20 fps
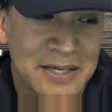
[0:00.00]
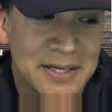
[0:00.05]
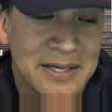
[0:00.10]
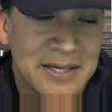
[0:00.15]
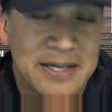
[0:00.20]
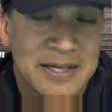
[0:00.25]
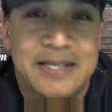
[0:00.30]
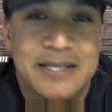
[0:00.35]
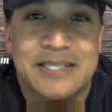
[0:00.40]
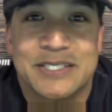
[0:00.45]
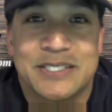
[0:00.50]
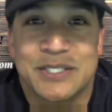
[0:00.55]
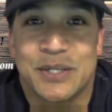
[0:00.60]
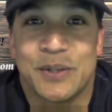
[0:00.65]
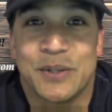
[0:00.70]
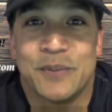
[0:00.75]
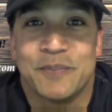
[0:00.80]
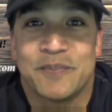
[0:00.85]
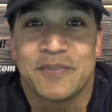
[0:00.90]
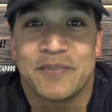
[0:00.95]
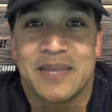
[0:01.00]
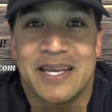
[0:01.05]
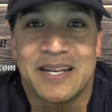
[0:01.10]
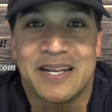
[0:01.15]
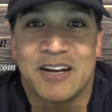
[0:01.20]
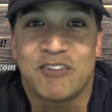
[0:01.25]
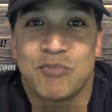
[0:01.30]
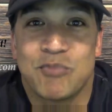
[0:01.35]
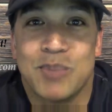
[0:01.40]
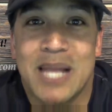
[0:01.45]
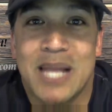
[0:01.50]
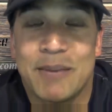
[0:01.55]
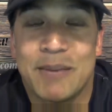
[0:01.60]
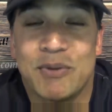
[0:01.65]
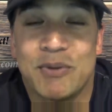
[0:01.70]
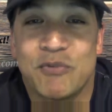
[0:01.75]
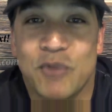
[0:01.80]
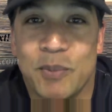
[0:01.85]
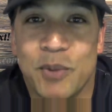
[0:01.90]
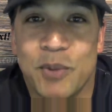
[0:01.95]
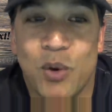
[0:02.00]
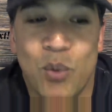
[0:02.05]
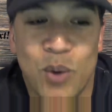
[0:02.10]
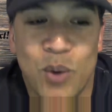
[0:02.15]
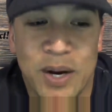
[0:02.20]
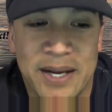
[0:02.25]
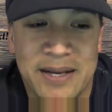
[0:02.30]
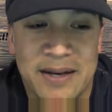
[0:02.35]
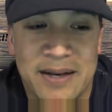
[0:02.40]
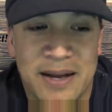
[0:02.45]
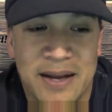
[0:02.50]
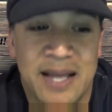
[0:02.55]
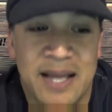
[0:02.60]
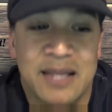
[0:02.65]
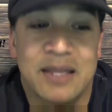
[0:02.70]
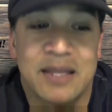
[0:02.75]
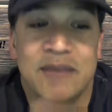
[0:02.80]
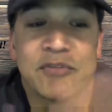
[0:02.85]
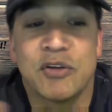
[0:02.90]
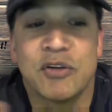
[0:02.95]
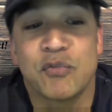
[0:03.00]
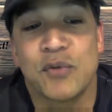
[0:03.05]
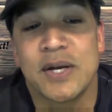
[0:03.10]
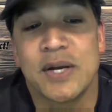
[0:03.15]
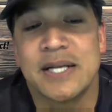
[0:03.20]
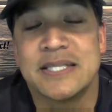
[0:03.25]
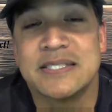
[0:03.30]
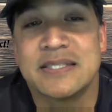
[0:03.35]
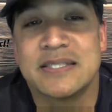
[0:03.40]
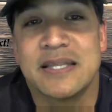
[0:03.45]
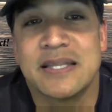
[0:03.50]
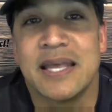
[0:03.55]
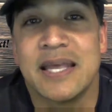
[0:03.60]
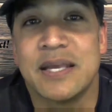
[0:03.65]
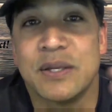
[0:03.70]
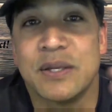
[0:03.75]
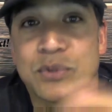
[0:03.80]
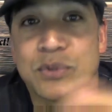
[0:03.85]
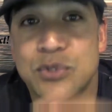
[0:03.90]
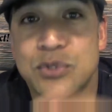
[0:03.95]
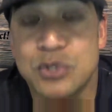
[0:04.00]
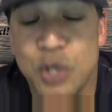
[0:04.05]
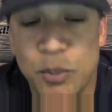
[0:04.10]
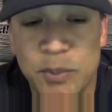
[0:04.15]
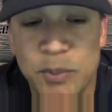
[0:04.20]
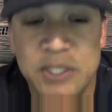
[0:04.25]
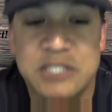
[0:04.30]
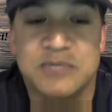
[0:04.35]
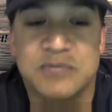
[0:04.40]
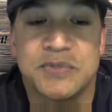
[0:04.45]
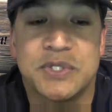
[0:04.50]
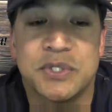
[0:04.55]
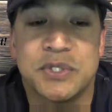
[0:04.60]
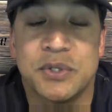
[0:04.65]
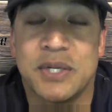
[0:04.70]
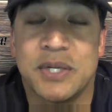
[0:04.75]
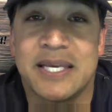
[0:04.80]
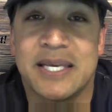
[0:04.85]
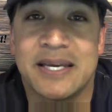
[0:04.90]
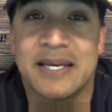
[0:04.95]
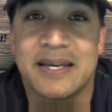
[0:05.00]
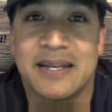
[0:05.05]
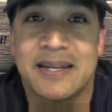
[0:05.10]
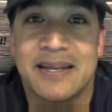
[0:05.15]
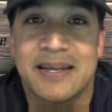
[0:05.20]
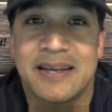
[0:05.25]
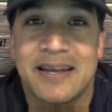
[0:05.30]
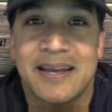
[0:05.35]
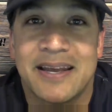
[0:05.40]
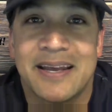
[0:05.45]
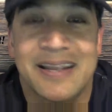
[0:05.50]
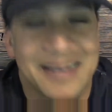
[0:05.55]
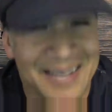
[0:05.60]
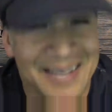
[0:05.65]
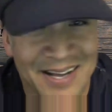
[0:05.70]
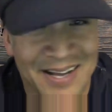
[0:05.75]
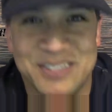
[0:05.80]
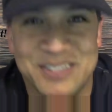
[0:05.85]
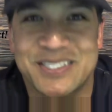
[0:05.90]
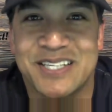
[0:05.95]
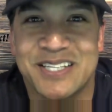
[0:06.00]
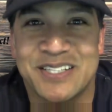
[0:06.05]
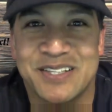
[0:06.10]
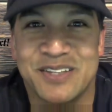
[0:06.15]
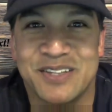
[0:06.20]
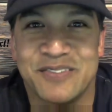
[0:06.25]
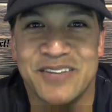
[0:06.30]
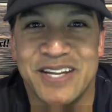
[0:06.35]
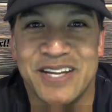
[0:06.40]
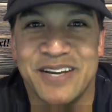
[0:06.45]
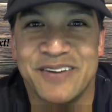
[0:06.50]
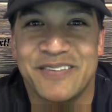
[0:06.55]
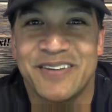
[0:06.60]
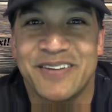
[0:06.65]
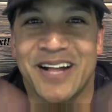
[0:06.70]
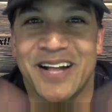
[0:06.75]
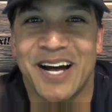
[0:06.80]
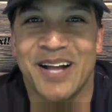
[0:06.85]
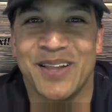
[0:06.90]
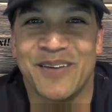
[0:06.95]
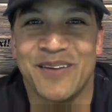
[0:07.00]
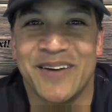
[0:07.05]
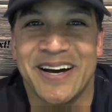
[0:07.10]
So enough blabbing from the Hawaiian. I love you, friends. Thank you so much for tuning in. Now let's get to the video. Aloha.